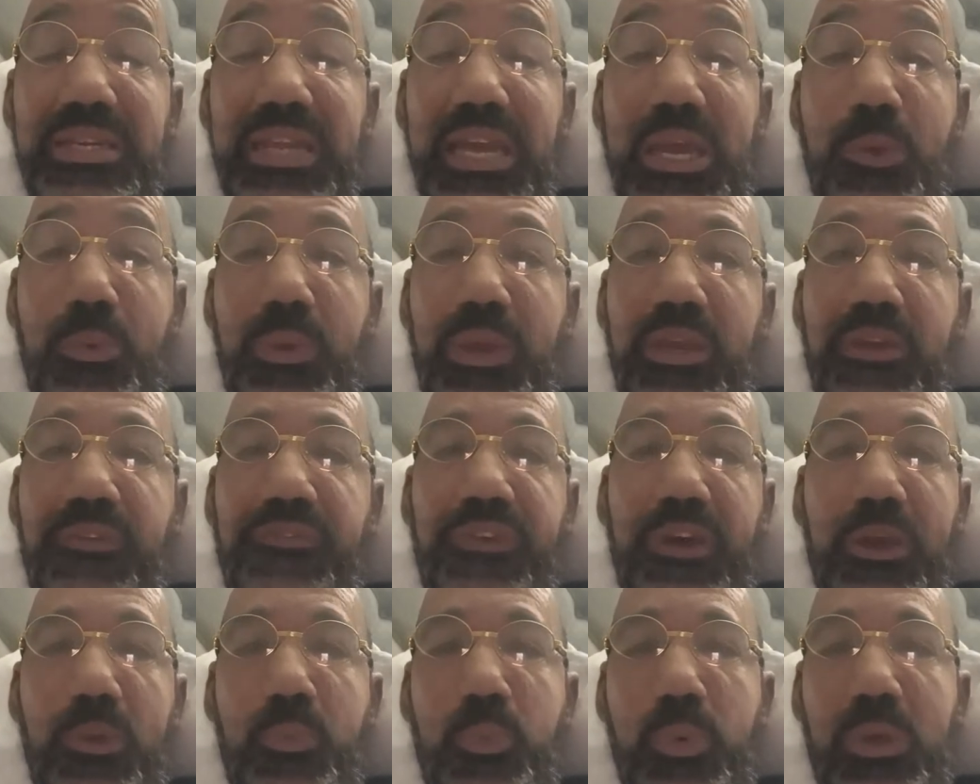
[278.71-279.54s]
Now,
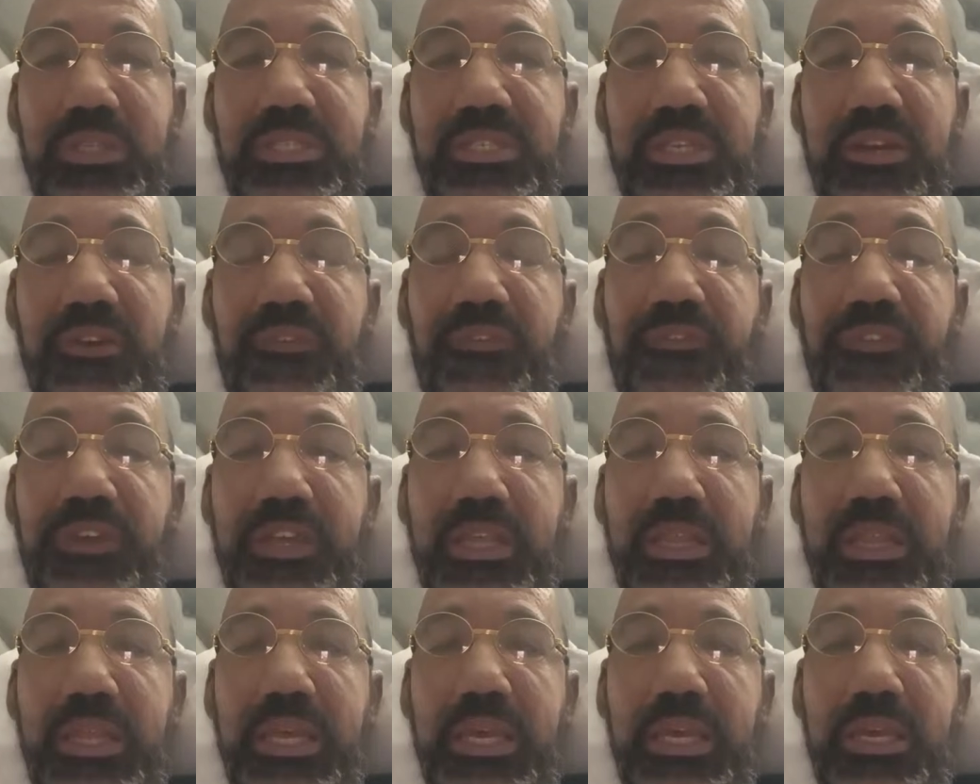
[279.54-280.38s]
if I wasn't
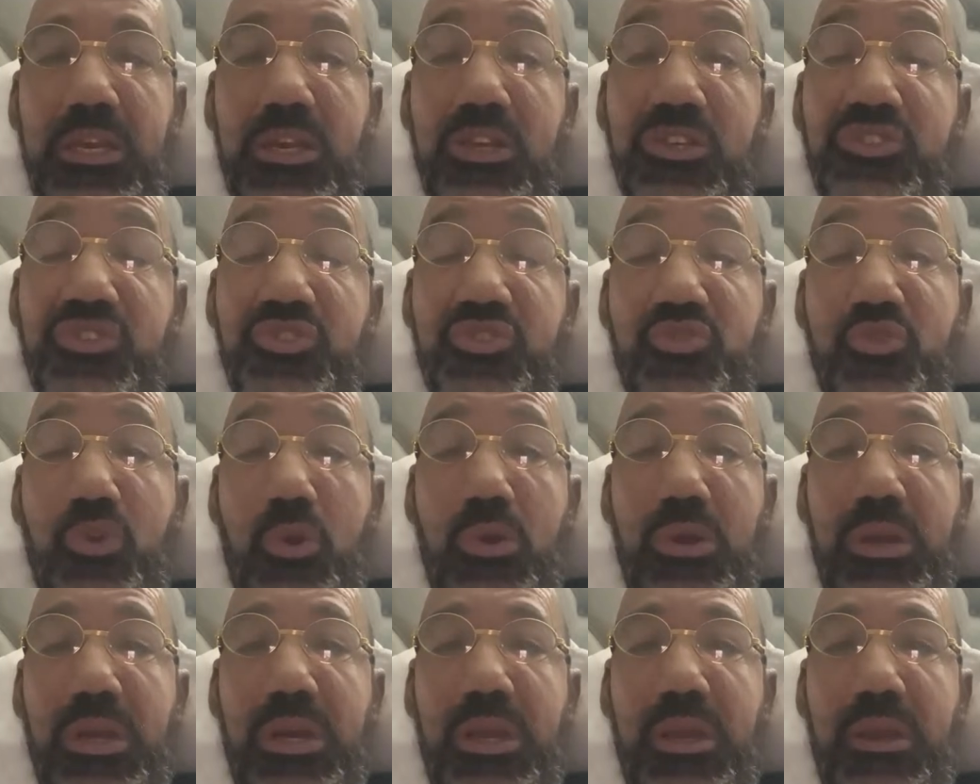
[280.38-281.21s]
feeling
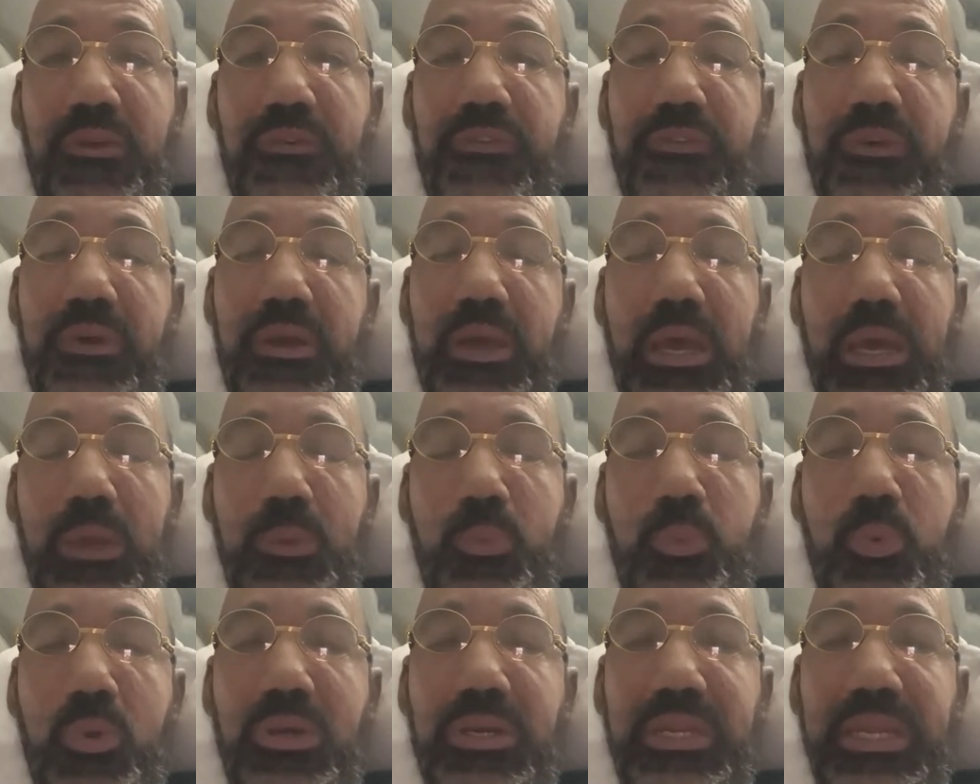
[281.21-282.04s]
strong enough, I
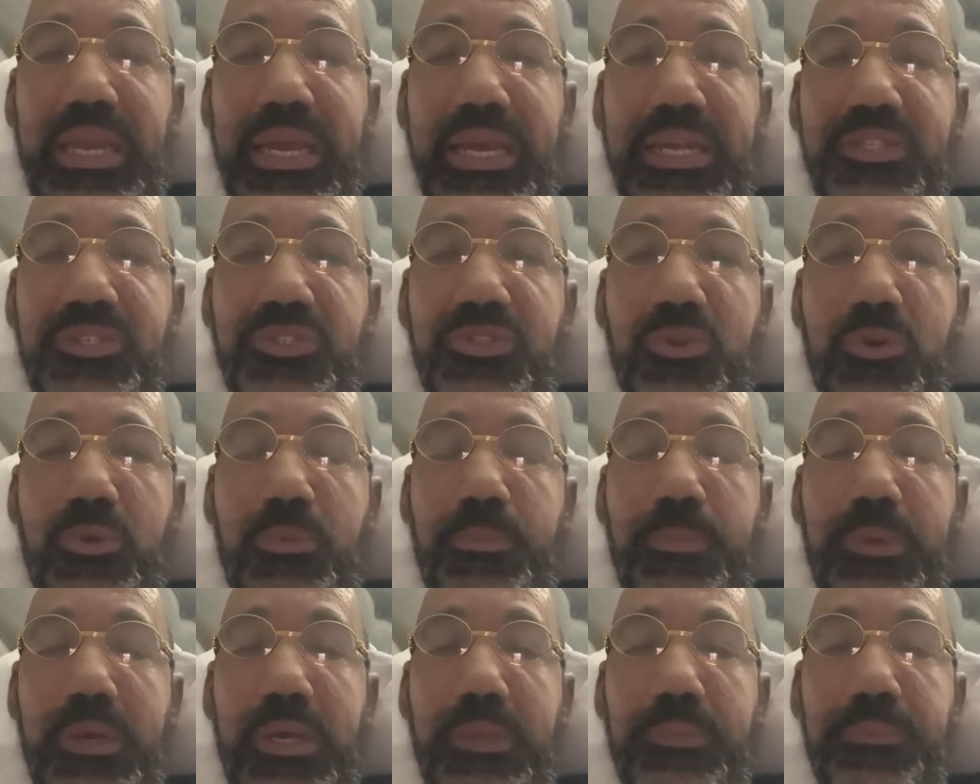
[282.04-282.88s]
would cancel,
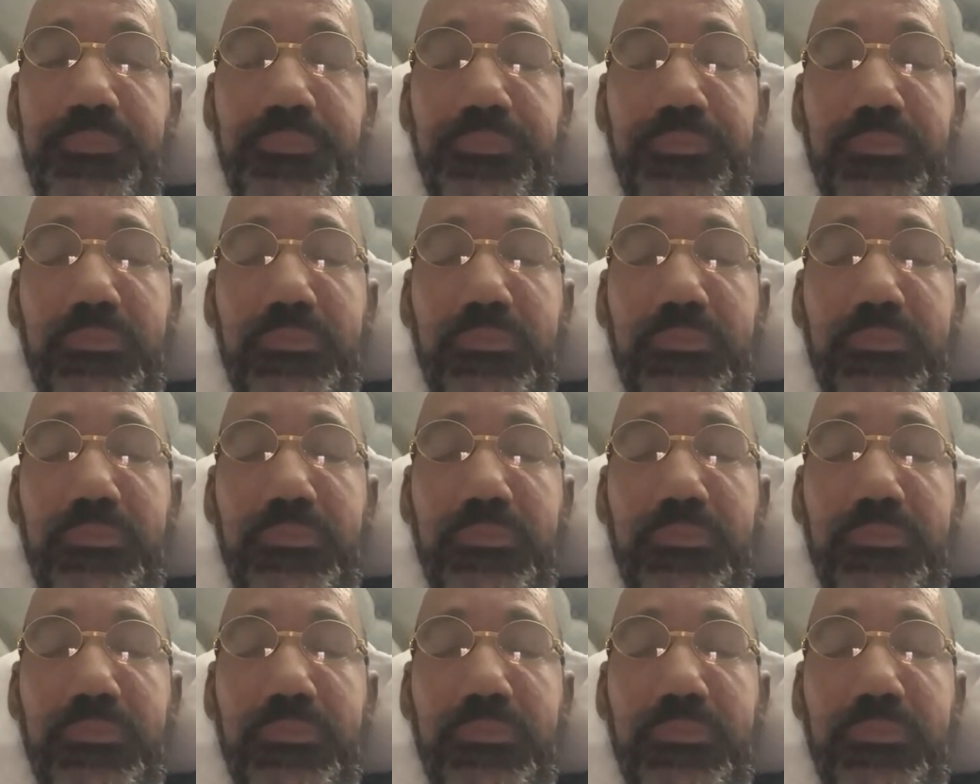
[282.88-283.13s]
but